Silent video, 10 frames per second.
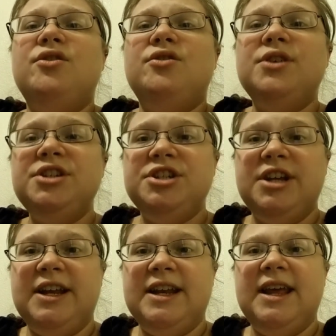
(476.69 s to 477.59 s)

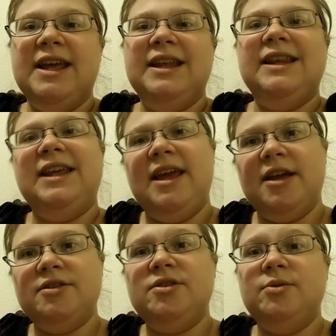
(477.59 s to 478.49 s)
Christian
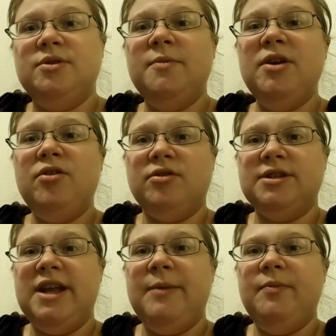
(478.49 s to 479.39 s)
Leanne. So it was going to be a
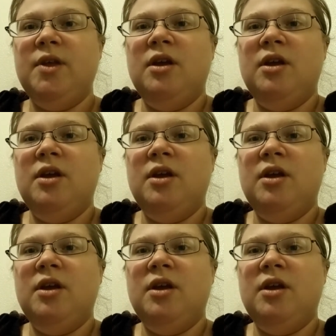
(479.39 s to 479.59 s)
girl's name,